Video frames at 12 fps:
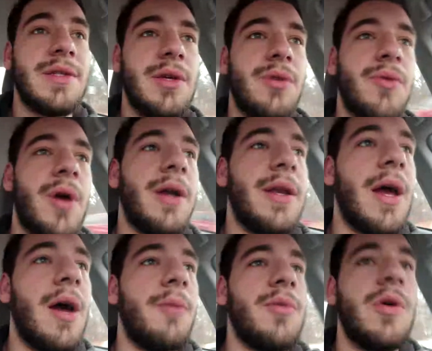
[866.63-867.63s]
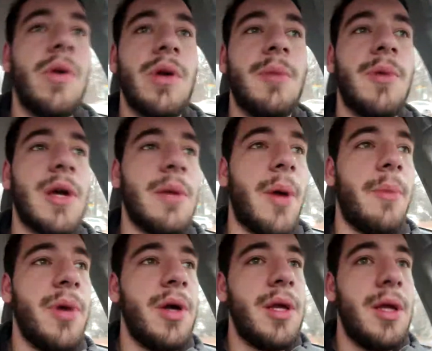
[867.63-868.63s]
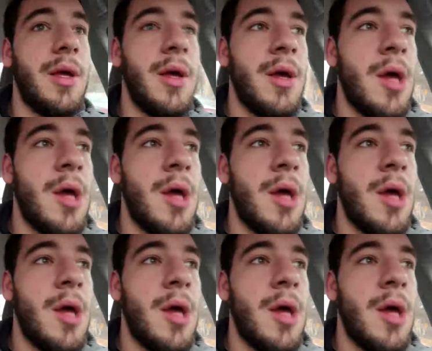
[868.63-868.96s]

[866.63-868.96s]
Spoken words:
So right now I'm going to pick up my buddy,